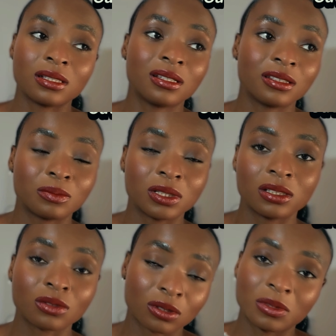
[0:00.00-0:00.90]
it's going
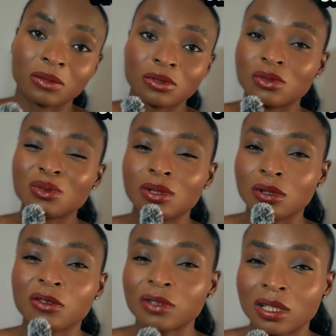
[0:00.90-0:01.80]
to be able to do a lot
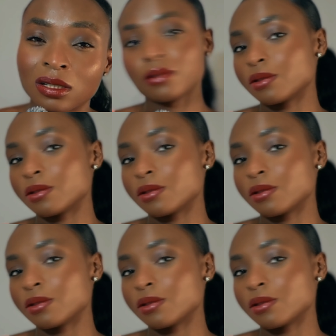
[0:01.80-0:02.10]
of things.